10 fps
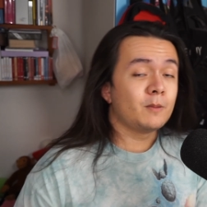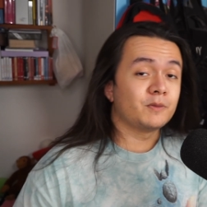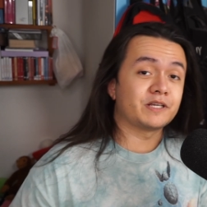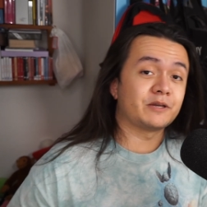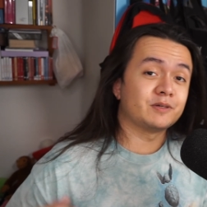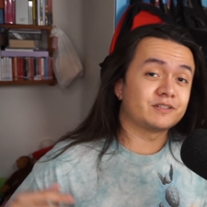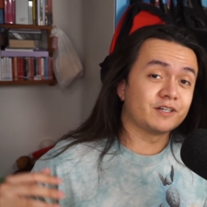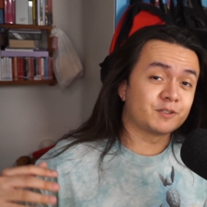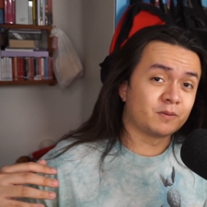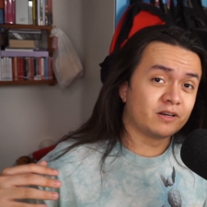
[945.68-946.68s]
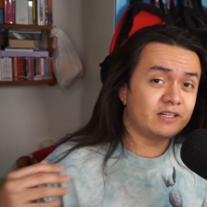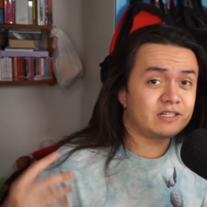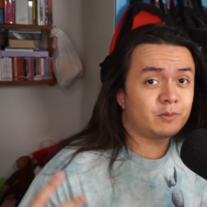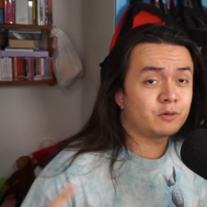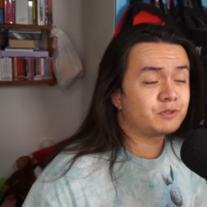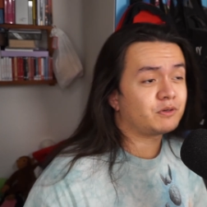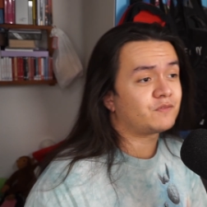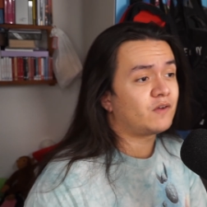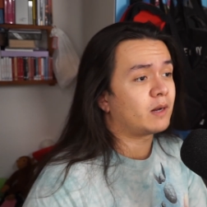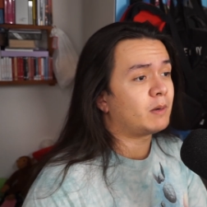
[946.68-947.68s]
But yeah, anyways guys, please let me know what you guys
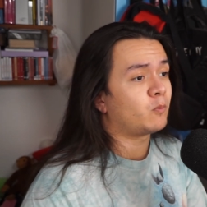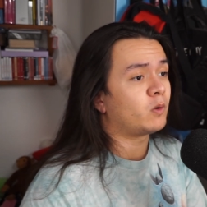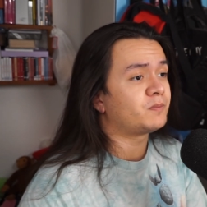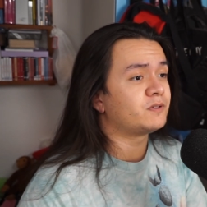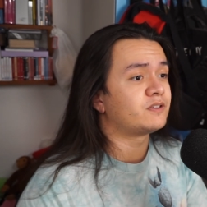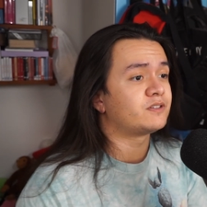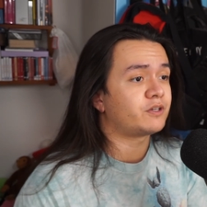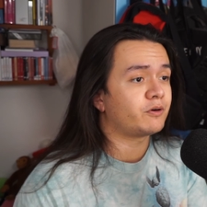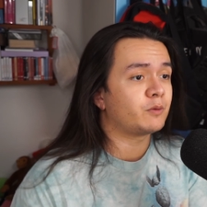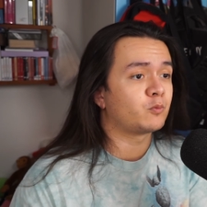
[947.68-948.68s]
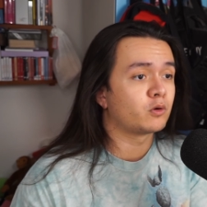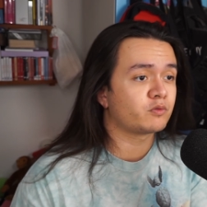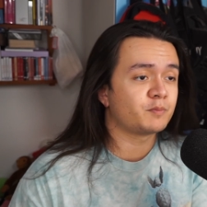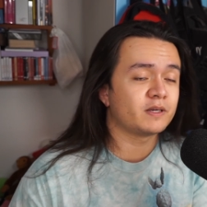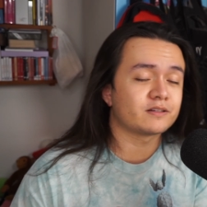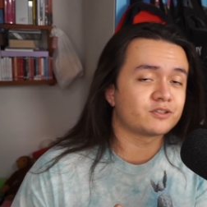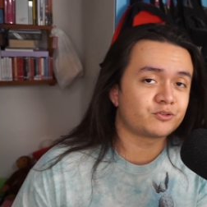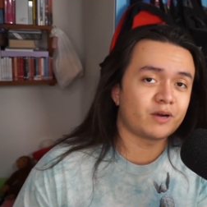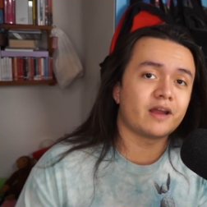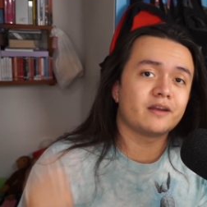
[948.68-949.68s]
thought about One Pill Sincerity, Walk With Me, and
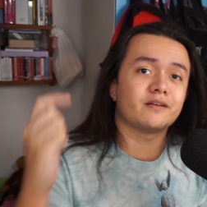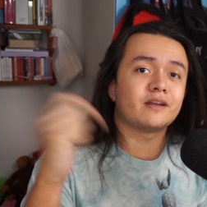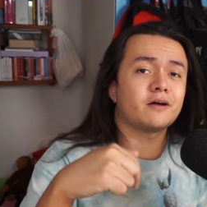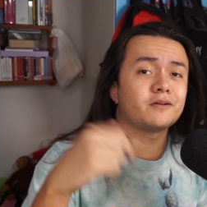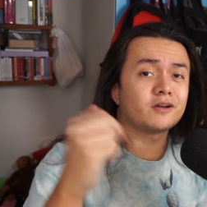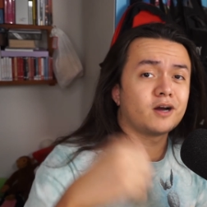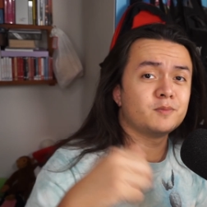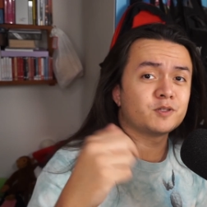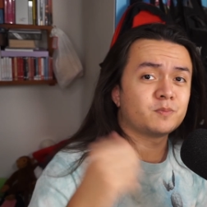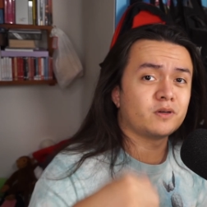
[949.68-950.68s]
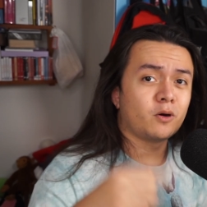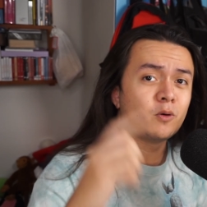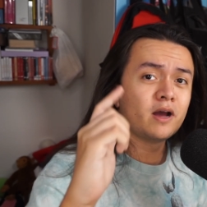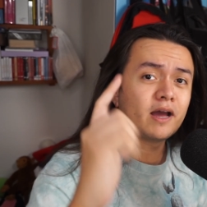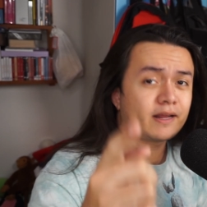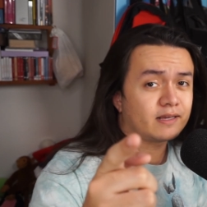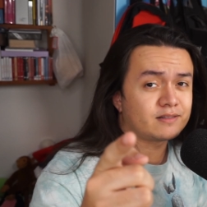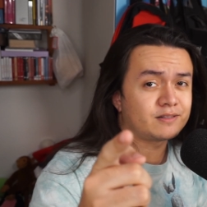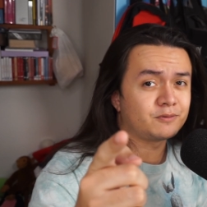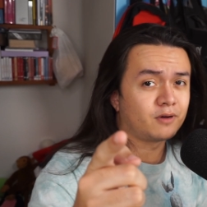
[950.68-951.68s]
Stranded down in the comments below, and I guess
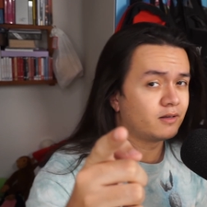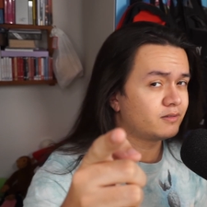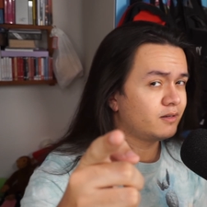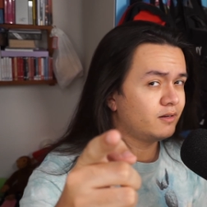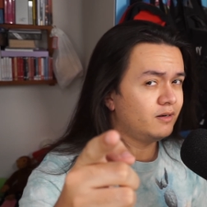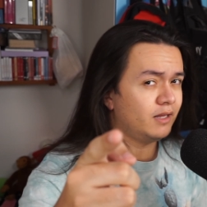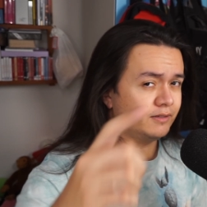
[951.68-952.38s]
I'll see you guys next